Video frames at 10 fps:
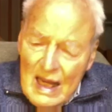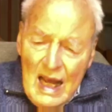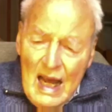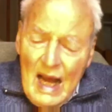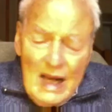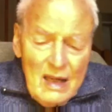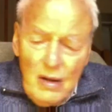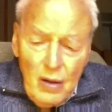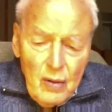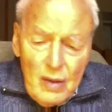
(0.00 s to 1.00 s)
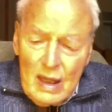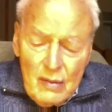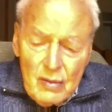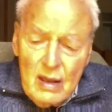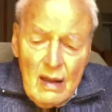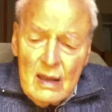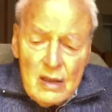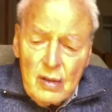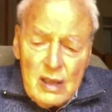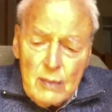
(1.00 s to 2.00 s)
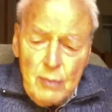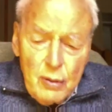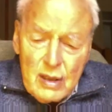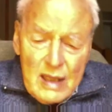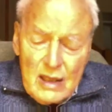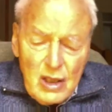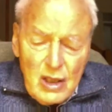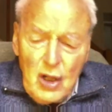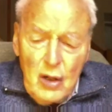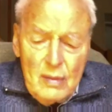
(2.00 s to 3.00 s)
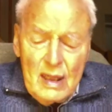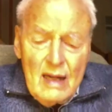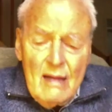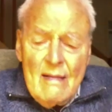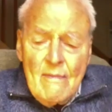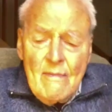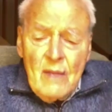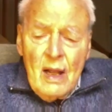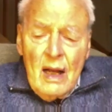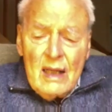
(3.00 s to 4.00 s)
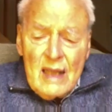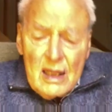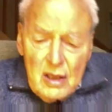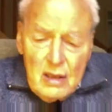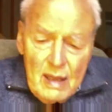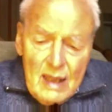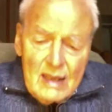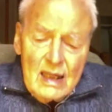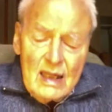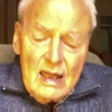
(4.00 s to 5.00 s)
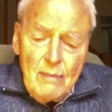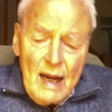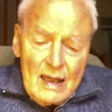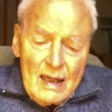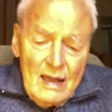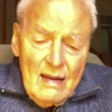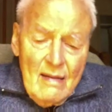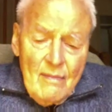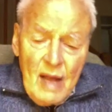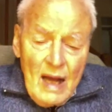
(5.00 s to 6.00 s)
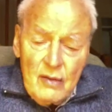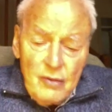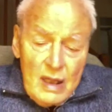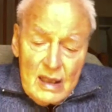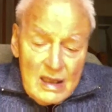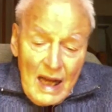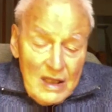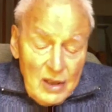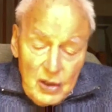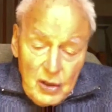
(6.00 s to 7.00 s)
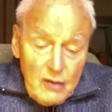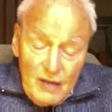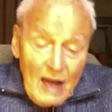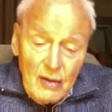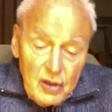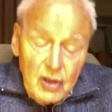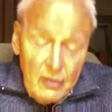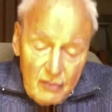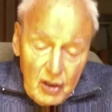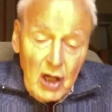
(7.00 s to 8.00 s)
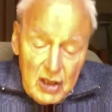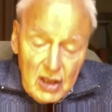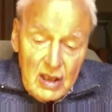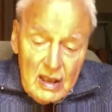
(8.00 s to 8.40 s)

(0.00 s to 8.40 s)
And it was, so this book has had such an amazing impact and raised hundreds of thousands of dollars,